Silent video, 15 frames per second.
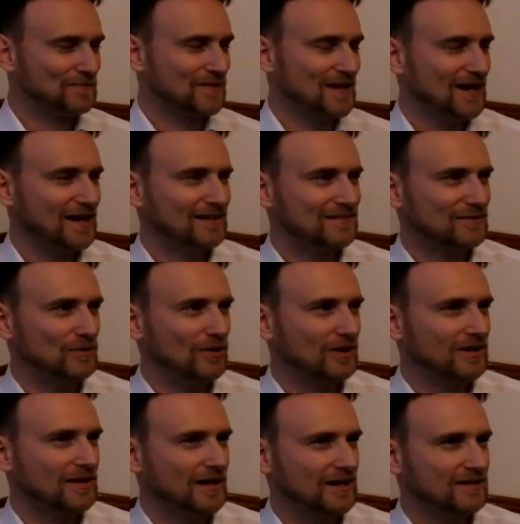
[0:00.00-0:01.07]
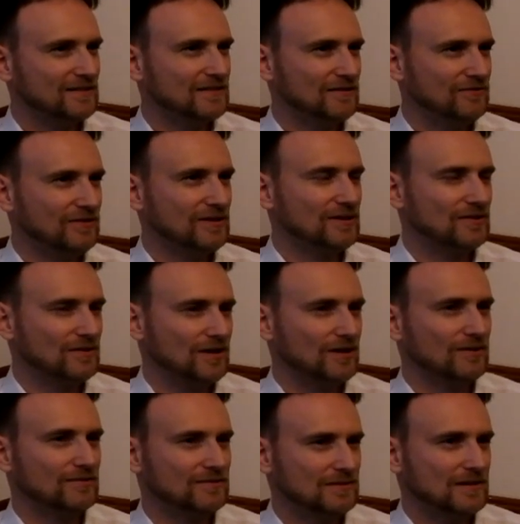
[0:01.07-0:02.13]
Yeah, it's early nineties, I think,
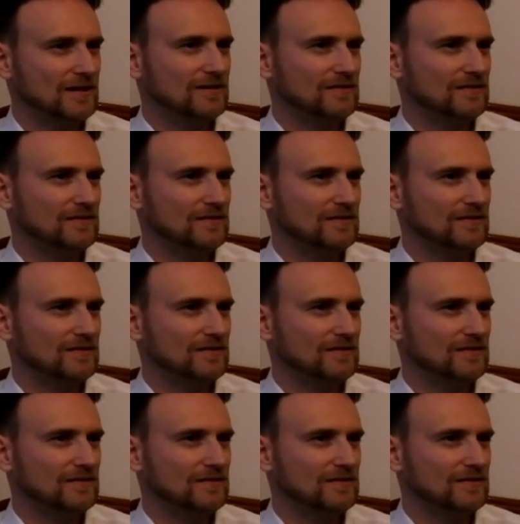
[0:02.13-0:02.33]
around, yeah,